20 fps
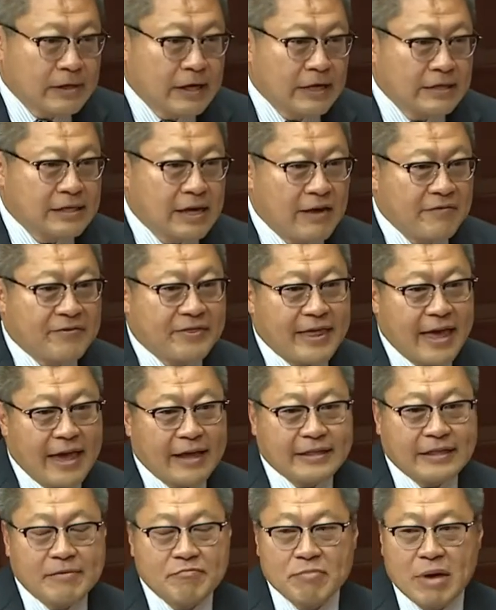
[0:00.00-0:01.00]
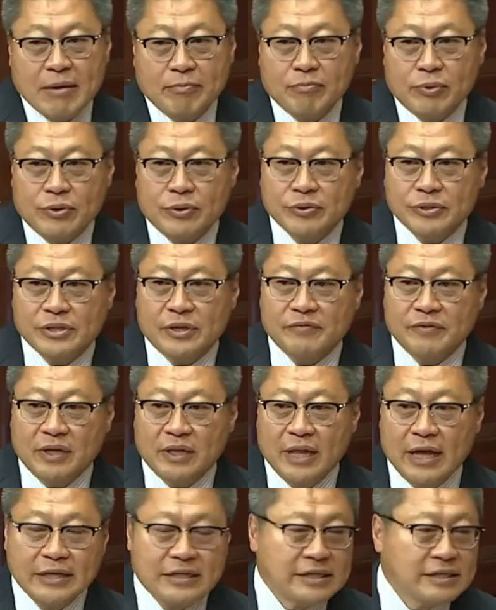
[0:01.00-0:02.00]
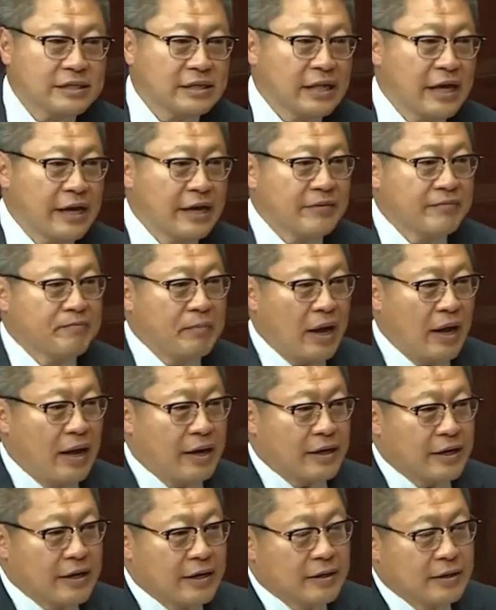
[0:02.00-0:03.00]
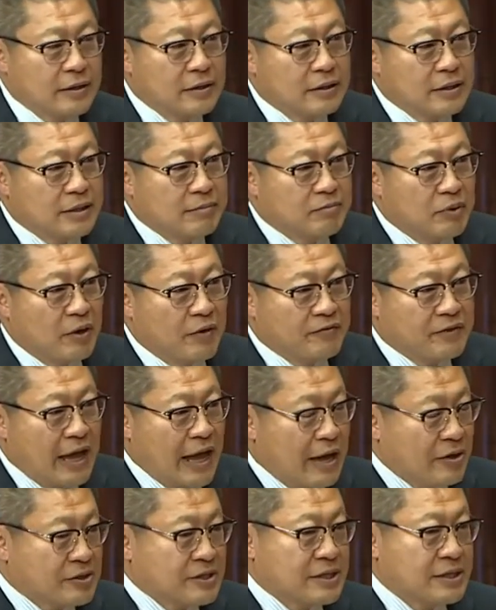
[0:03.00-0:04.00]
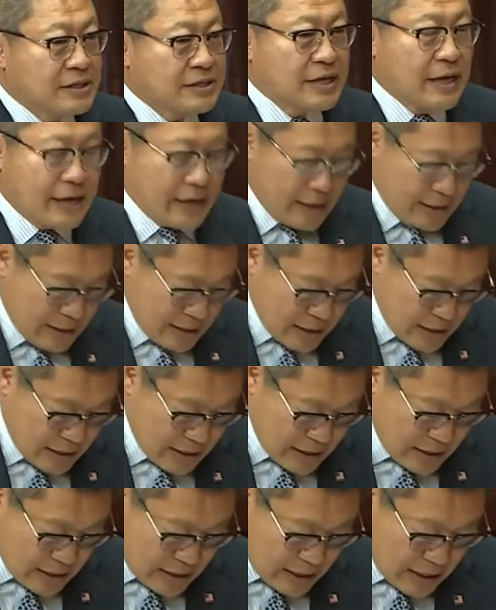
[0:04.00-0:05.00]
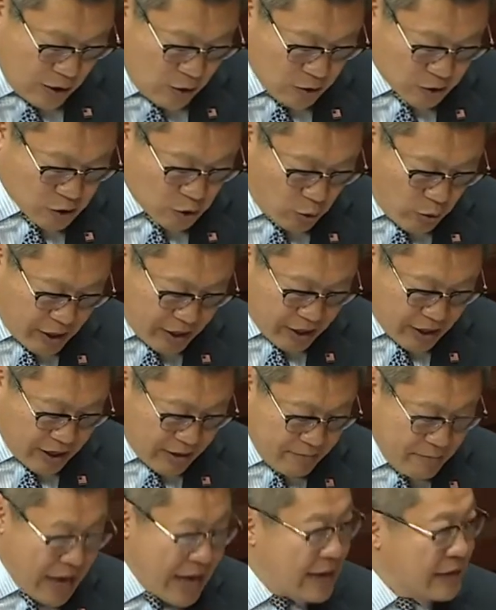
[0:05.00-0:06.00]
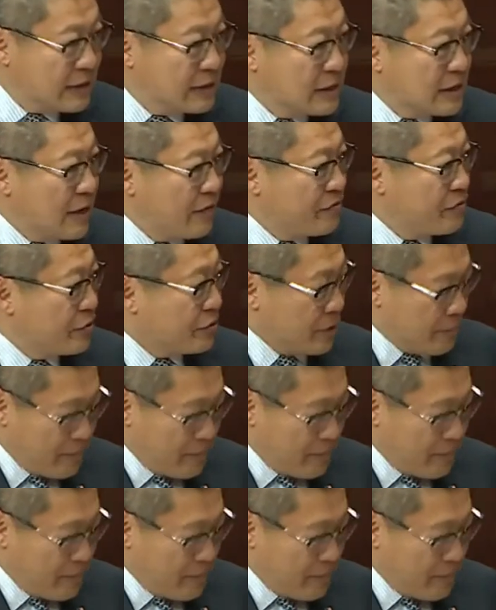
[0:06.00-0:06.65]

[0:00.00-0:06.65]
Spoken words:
As I thank the members of the legislative body in both the House and the Senate, I also want to commend Governor